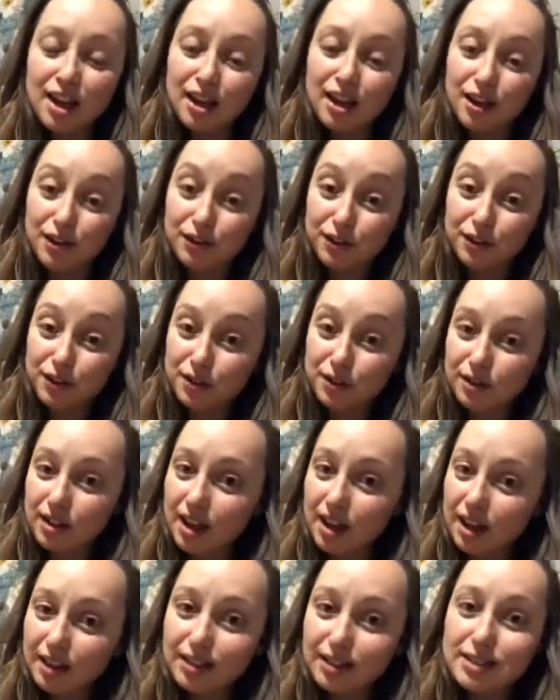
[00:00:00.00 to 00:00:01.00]
If you
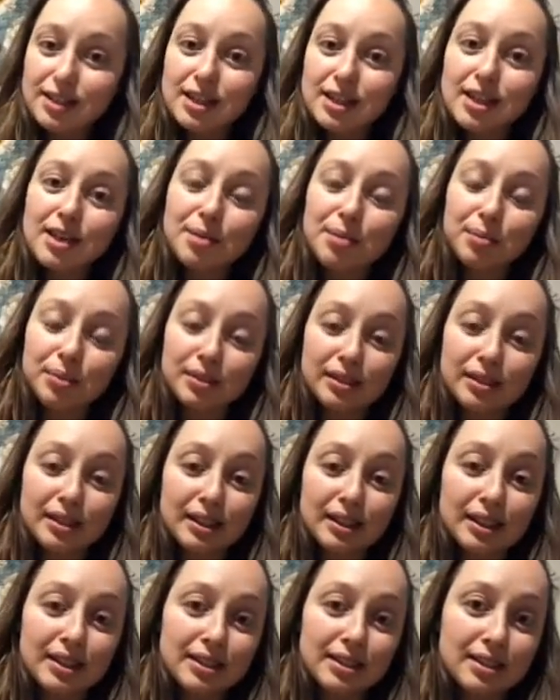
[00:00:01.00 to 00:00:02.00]
liked it,
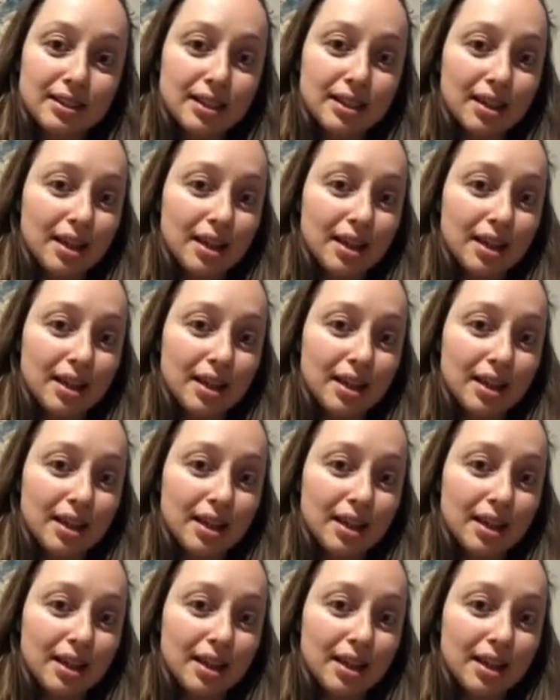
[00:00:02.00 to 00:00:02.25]
please